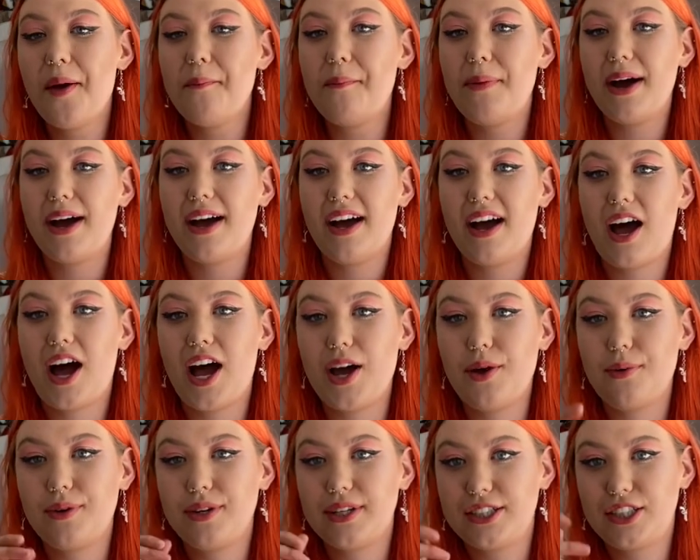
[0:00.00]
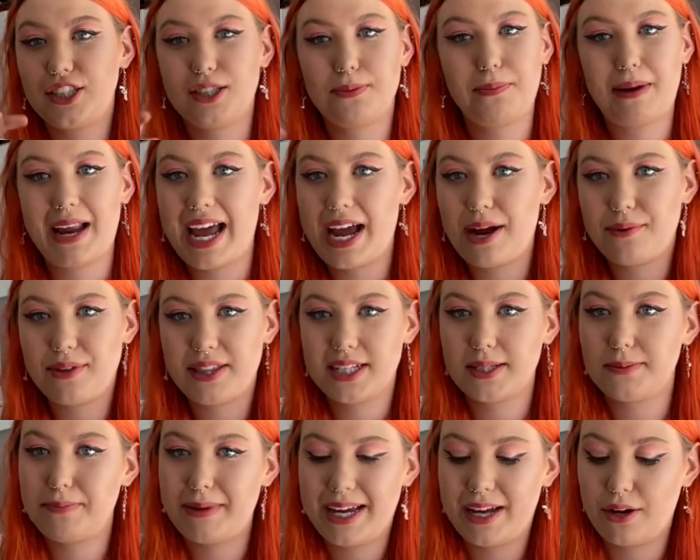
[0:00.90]
But I would just play with
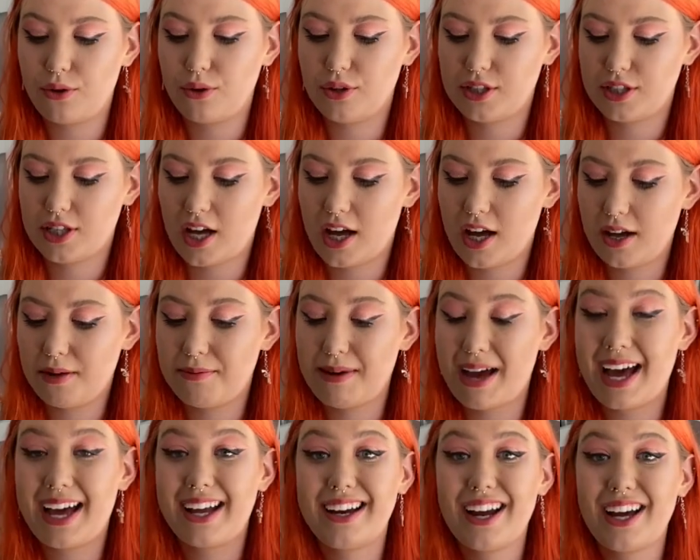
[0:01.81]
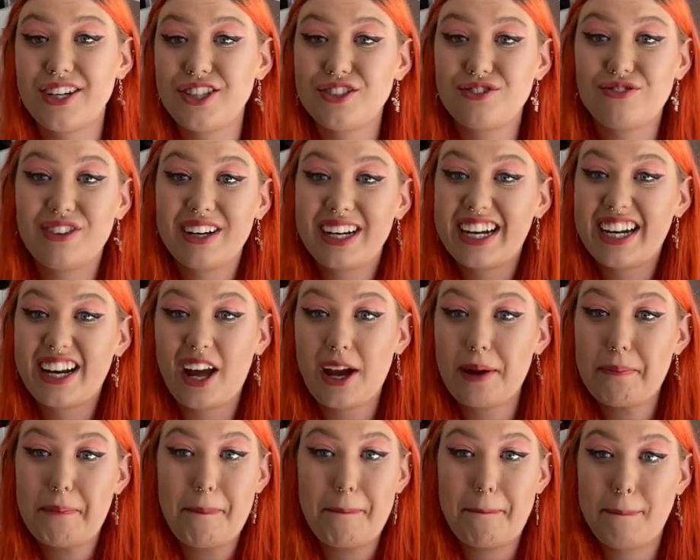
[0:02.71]
this bee all the time and I just really
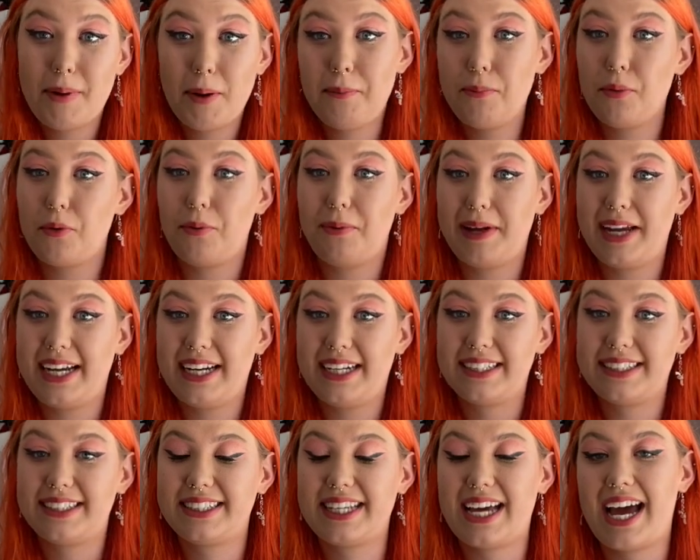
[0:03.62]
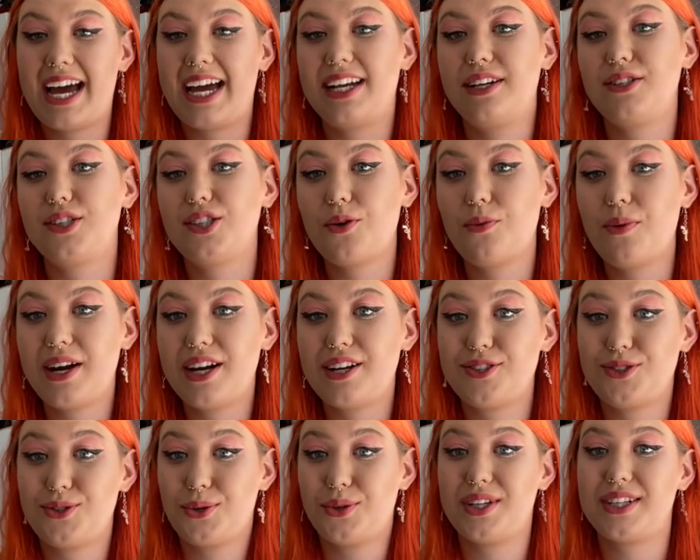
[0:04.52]
like bumblebees. And so when I
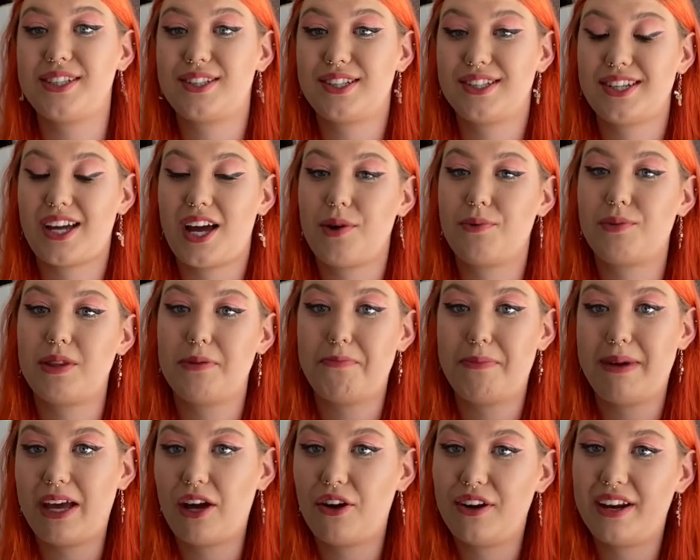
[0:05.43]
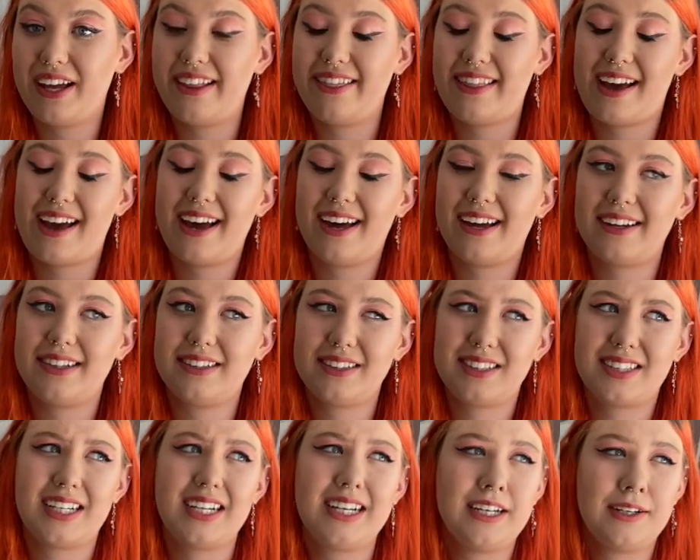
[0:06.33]
saw this design with the bee on it and the
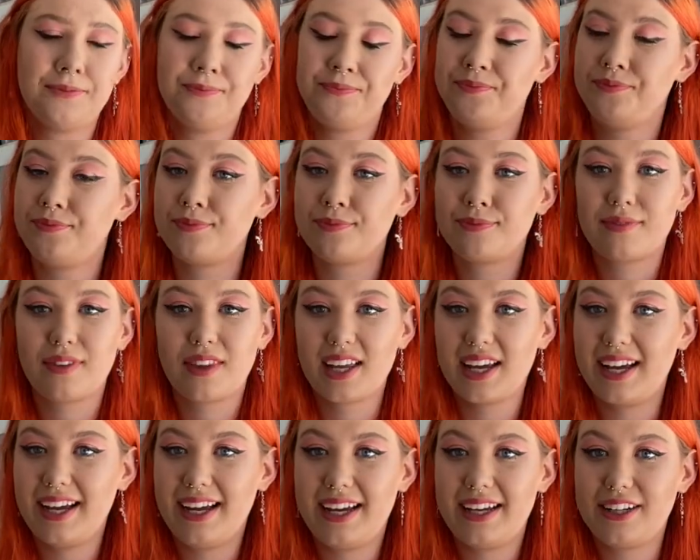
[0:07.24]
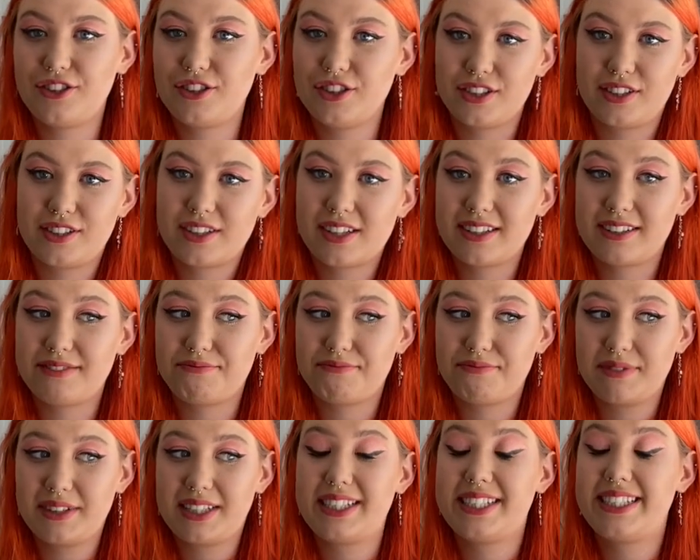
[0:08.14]
hand, it just
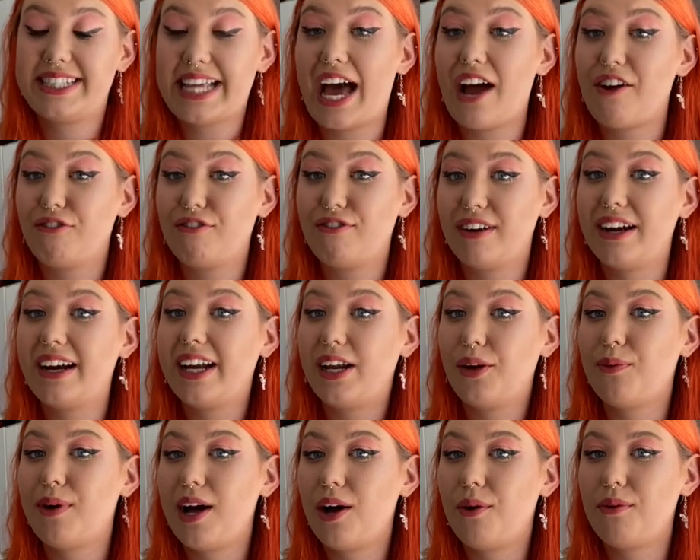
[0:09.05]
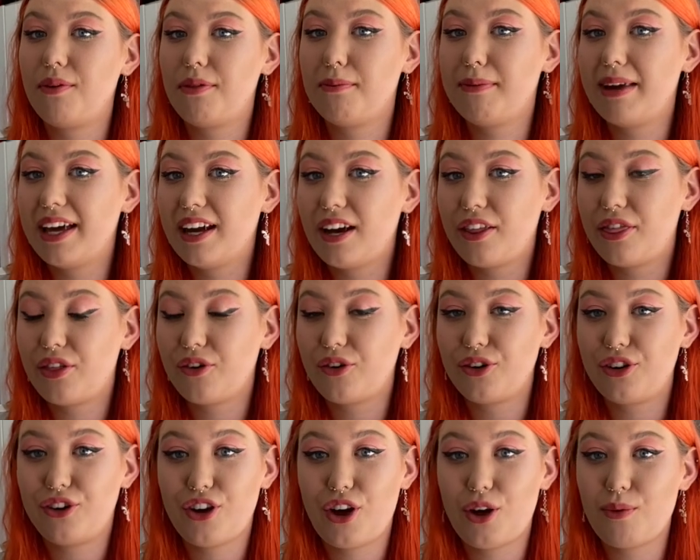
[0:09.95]
sat really well with me and I
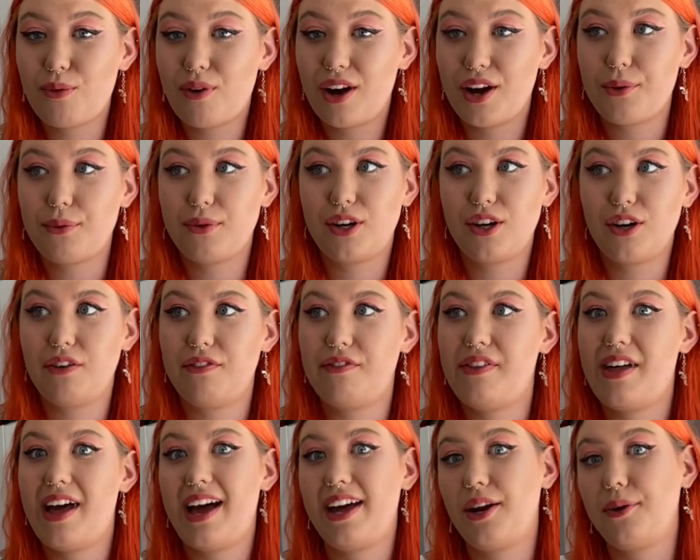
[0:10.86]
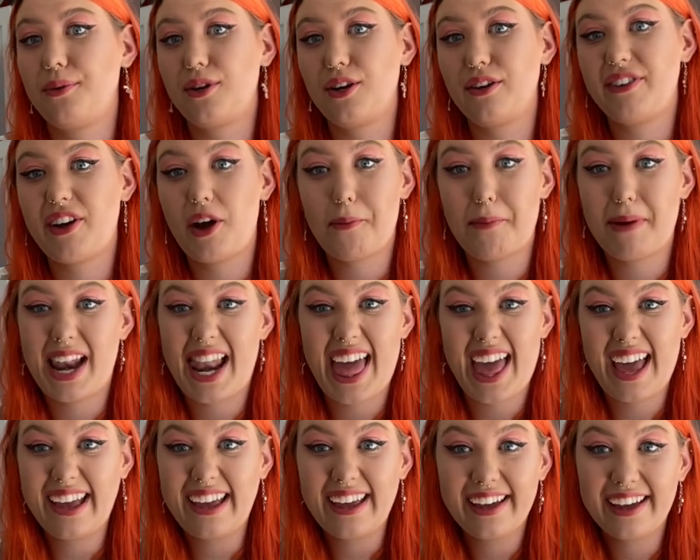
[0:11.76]
thought, you know what, I would love that and I would love it on my
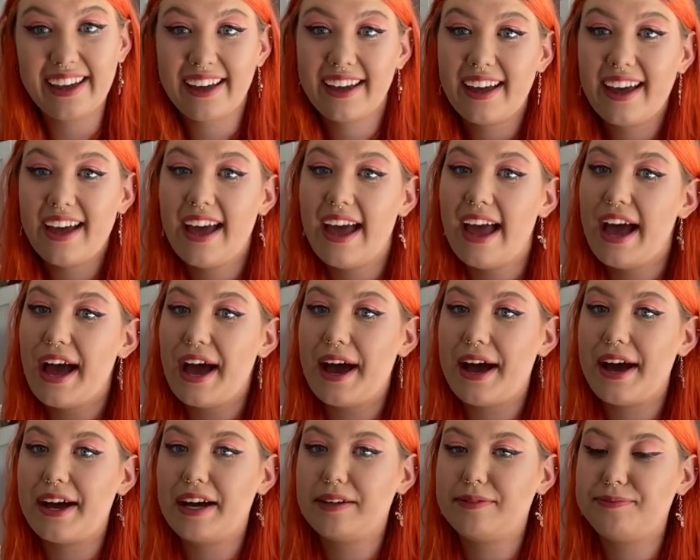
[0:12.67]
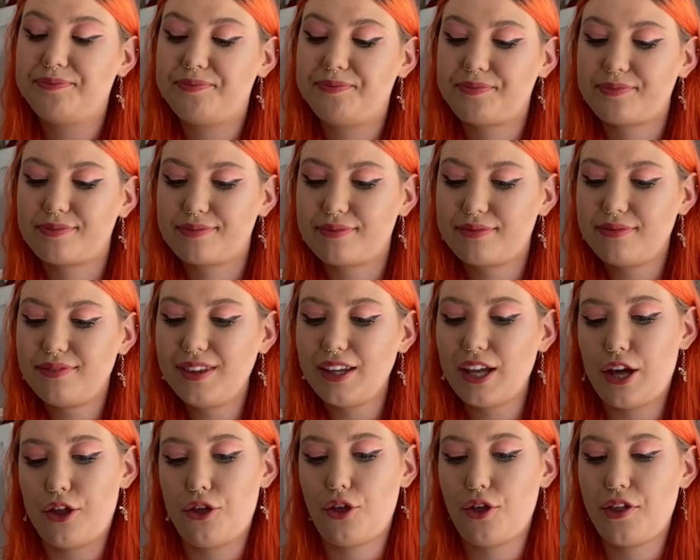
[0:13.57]
leg.
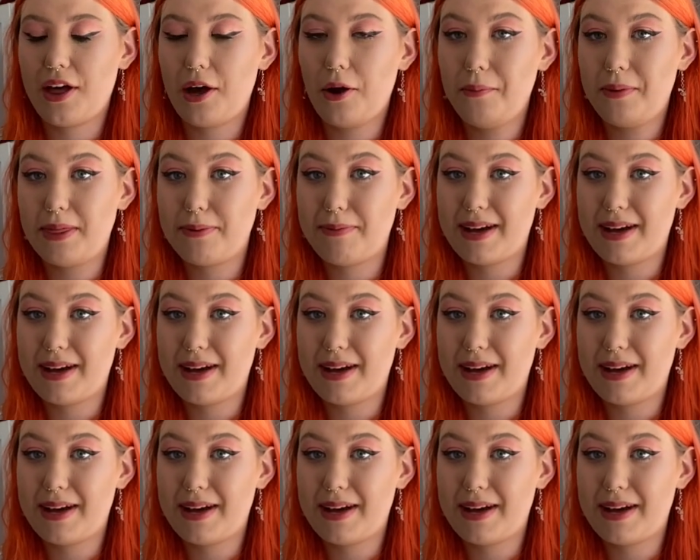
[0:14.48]
I thought that would be the